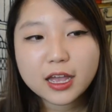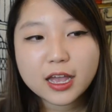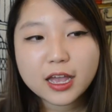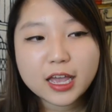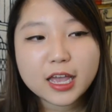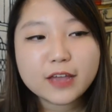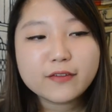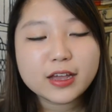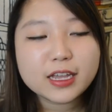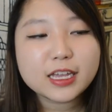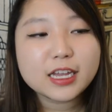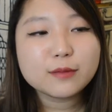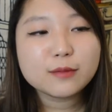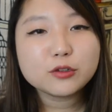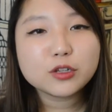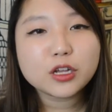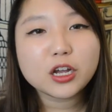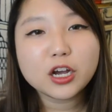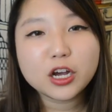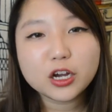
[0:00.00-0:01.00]
if I get up
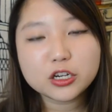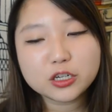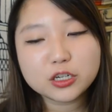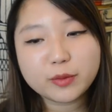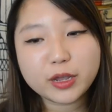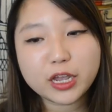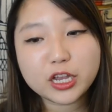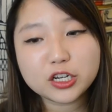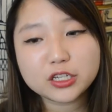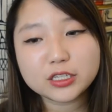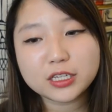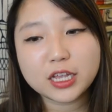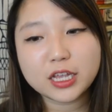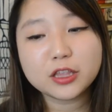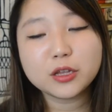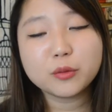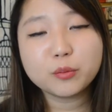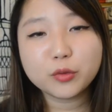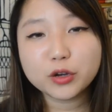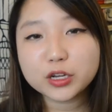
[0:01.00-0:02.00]
to like 100 pages and
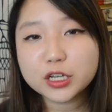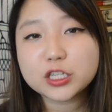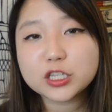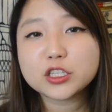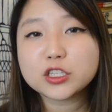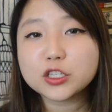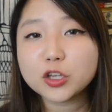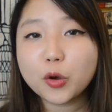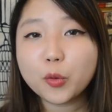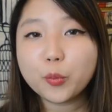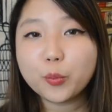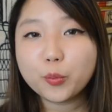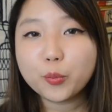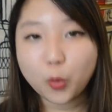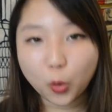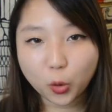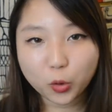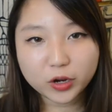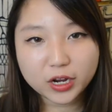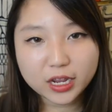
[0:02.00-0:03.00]
the book is still
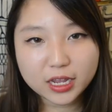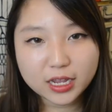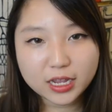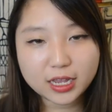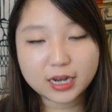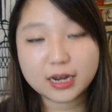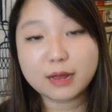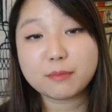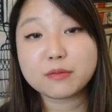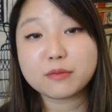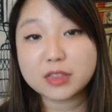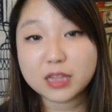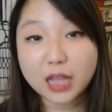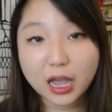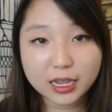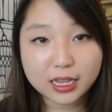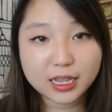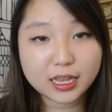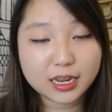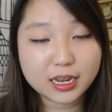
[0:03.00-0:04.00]
boring and I'm
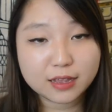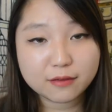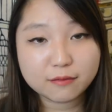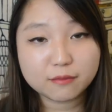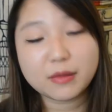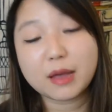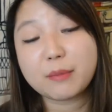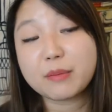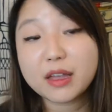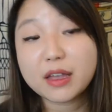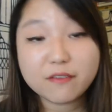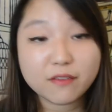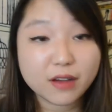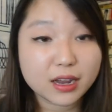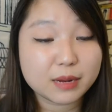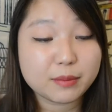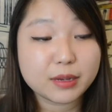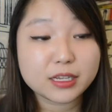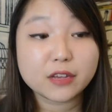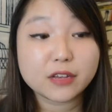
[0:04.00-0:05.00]
not getting I'm not
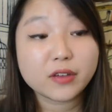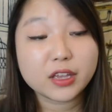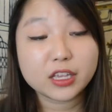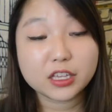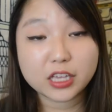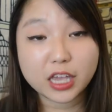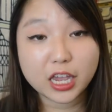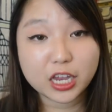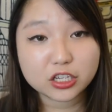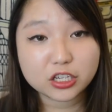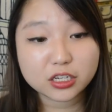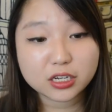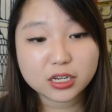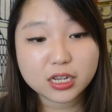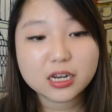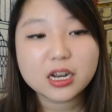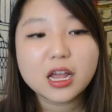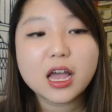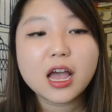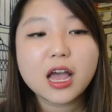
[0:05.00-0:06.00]
finding myself engaged in
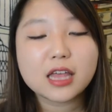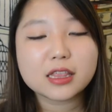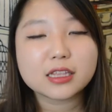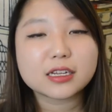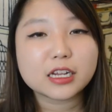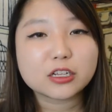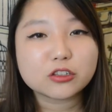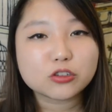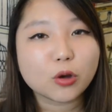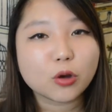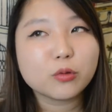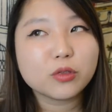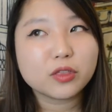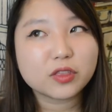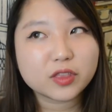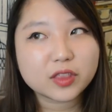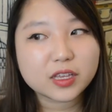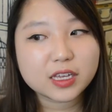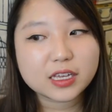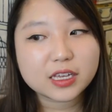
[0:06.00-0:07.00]
it then I don't
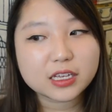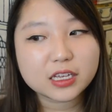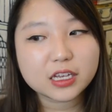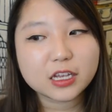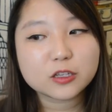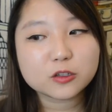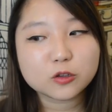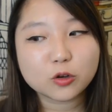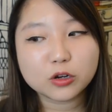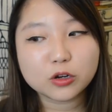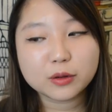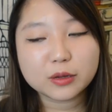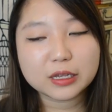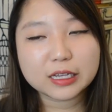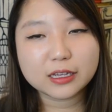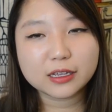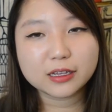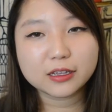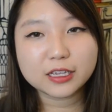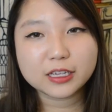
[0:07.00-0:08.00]
think it's gonna
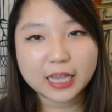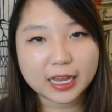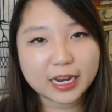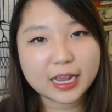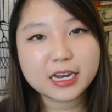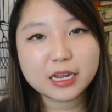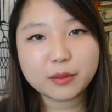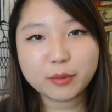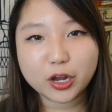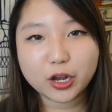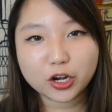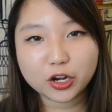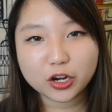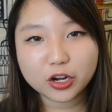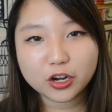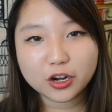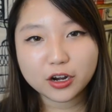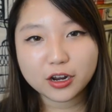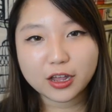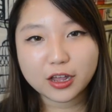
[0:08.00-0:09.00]
get any
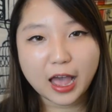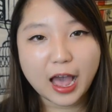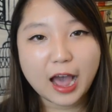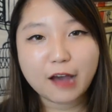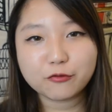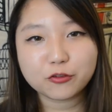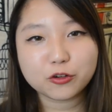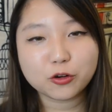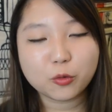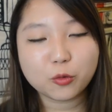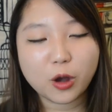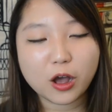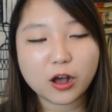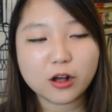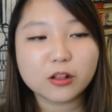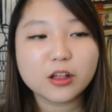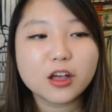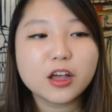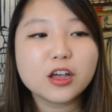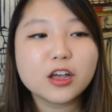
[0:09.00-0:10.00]
better after a
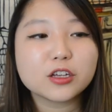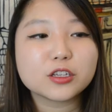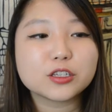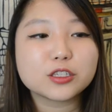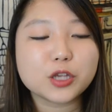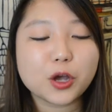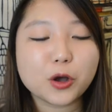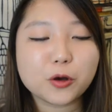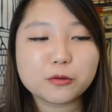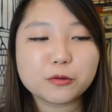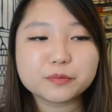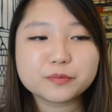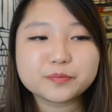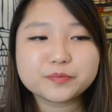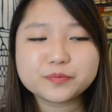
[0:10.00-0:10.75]
while so